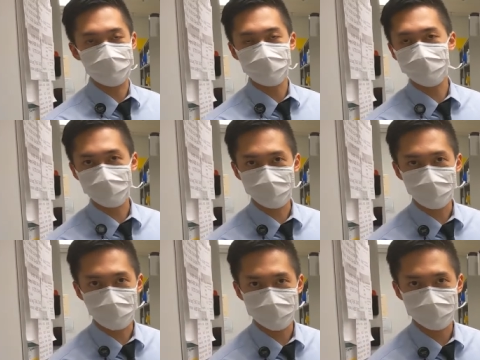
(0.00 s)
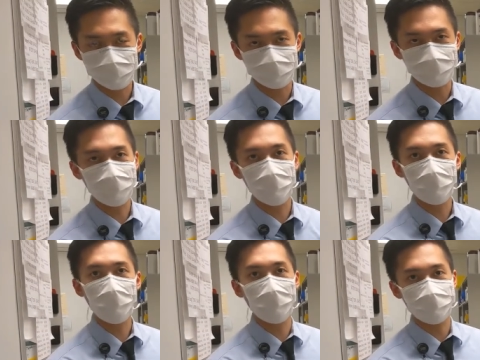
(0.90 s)
clinical pharmacists on the floor
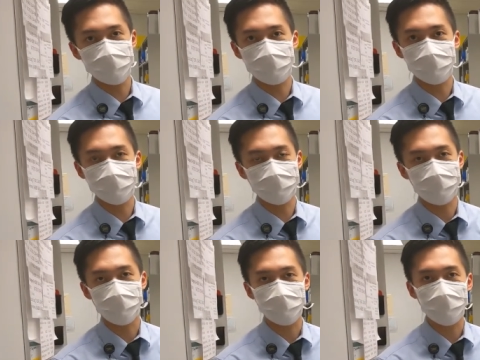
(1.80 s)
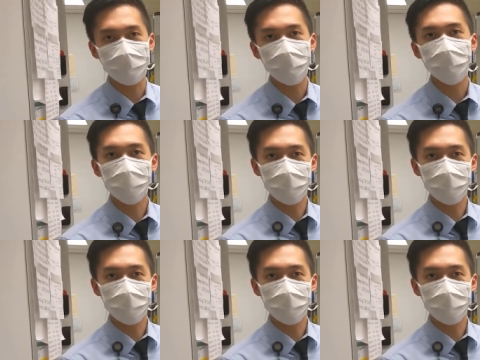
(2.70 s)
or reaching out to the providers